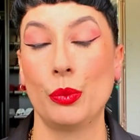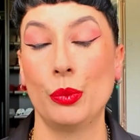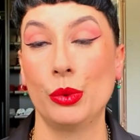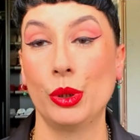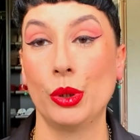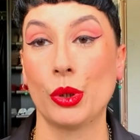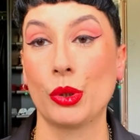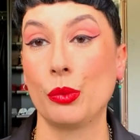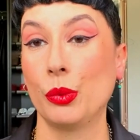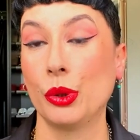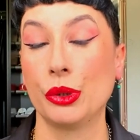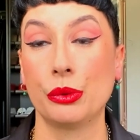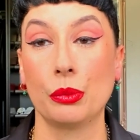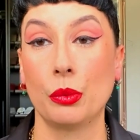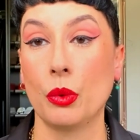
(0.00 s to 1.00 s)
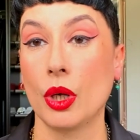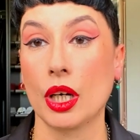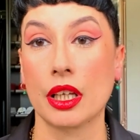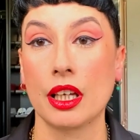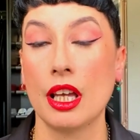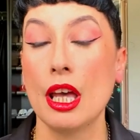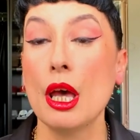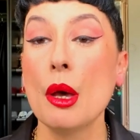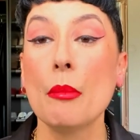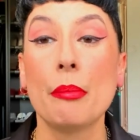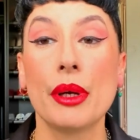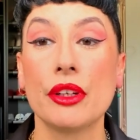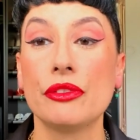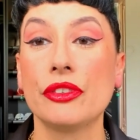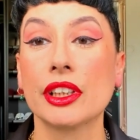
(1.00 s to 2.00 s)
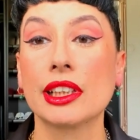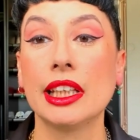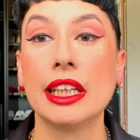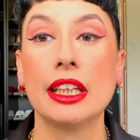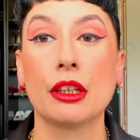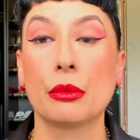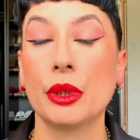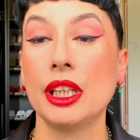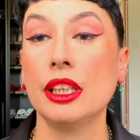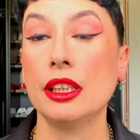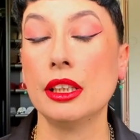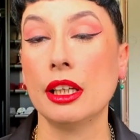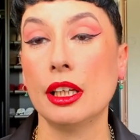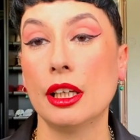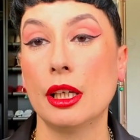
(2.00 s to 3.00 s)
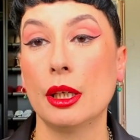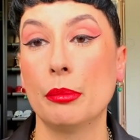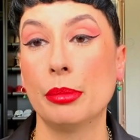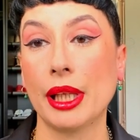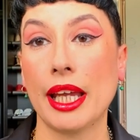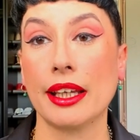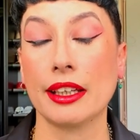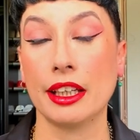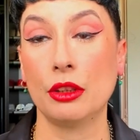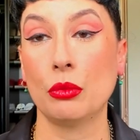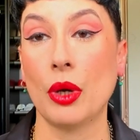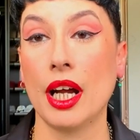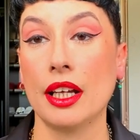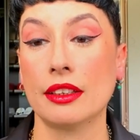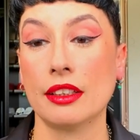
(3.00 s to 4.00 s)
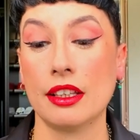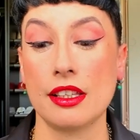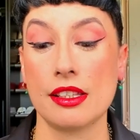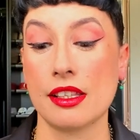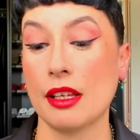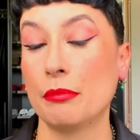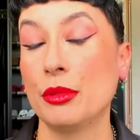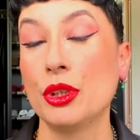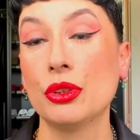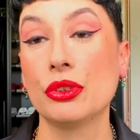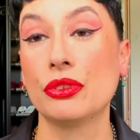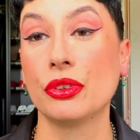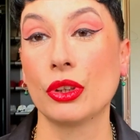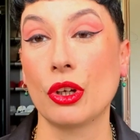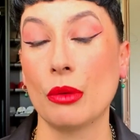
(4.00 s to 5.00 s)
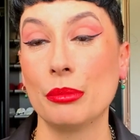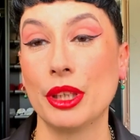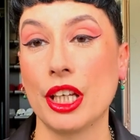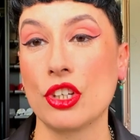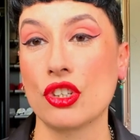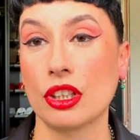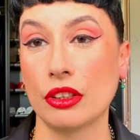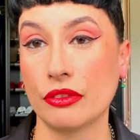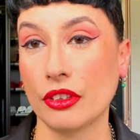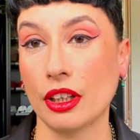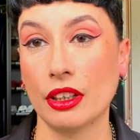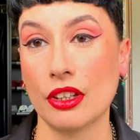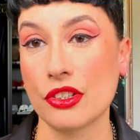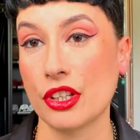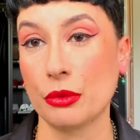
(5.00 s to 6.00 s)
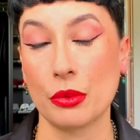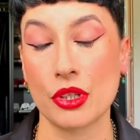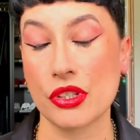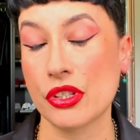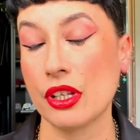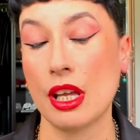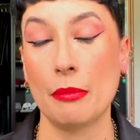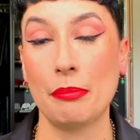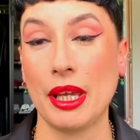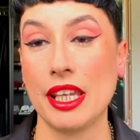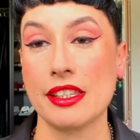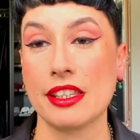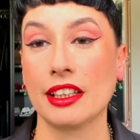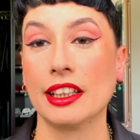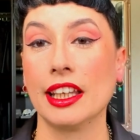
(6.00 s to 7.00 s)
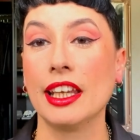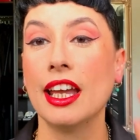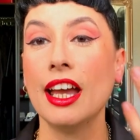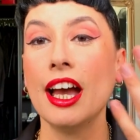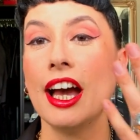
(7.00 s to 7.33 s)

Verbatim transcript: look would work perfectly. Green, uh, black and white is a beautiful combination of colors. It works amazingly.